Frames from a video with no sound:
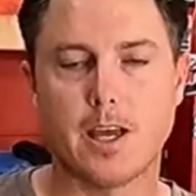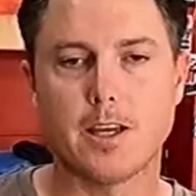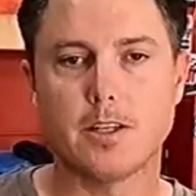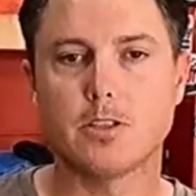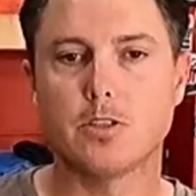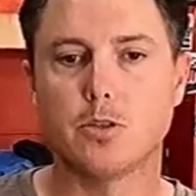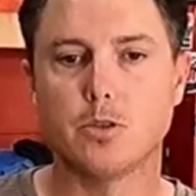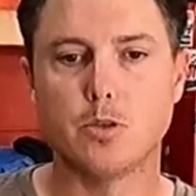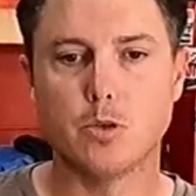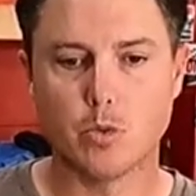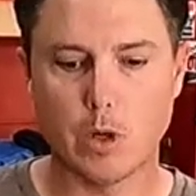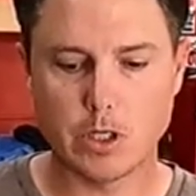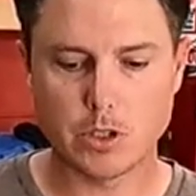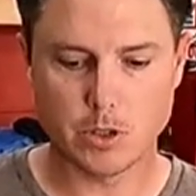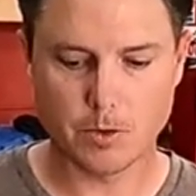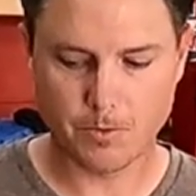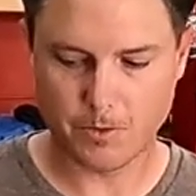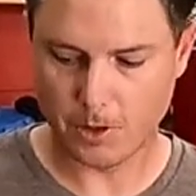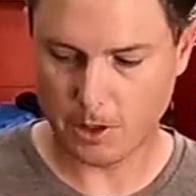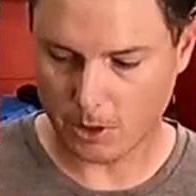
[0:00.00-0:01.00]
to
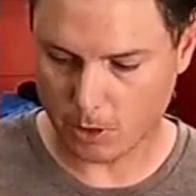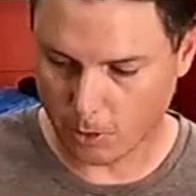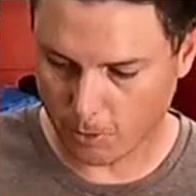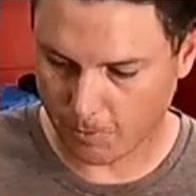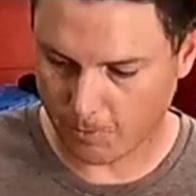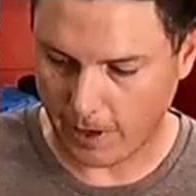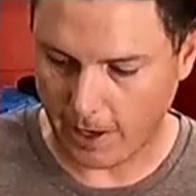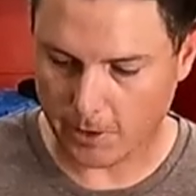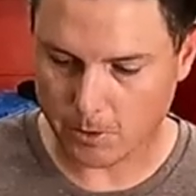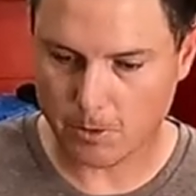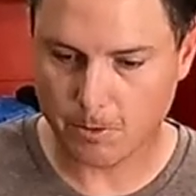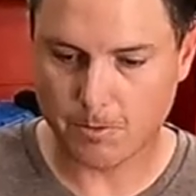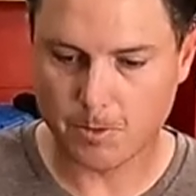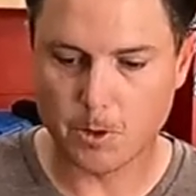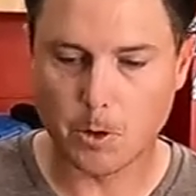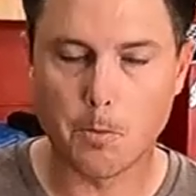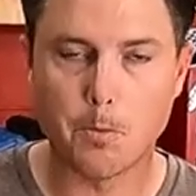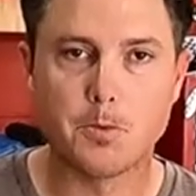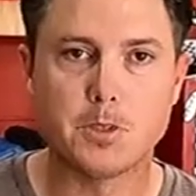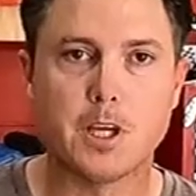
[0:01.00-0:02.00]
retrofit your factory fuel
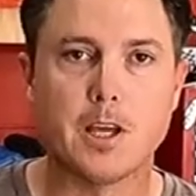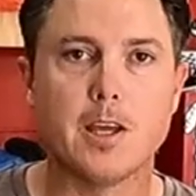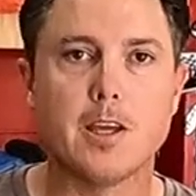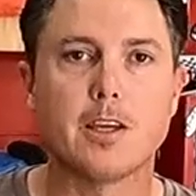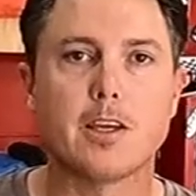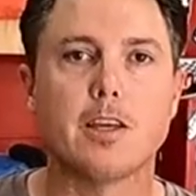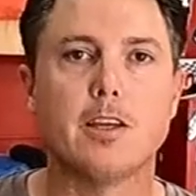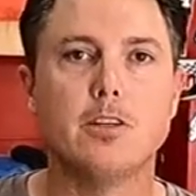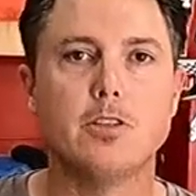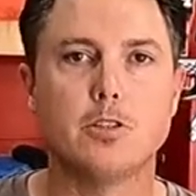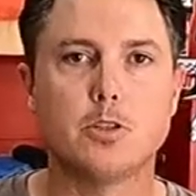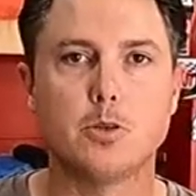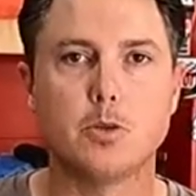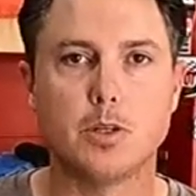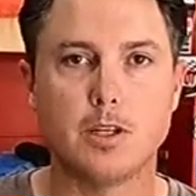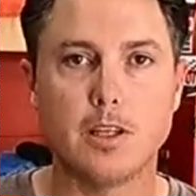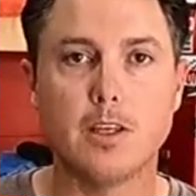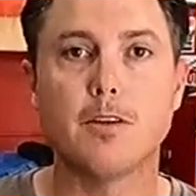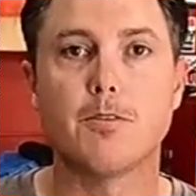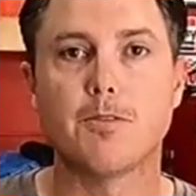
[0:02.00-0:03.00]
tank into an
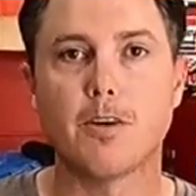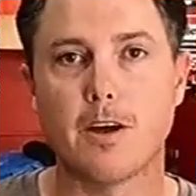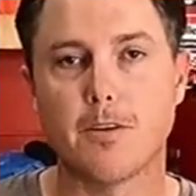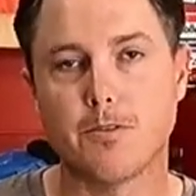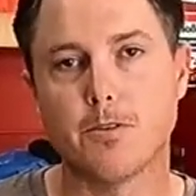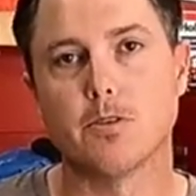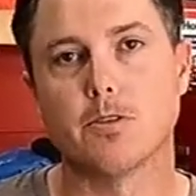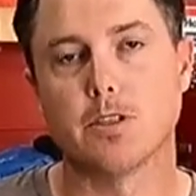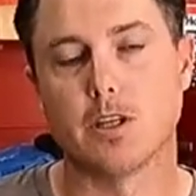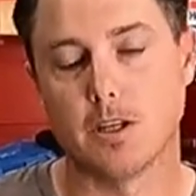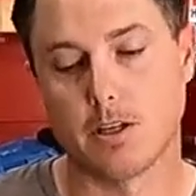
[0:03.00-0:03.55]
EFI fuel tank.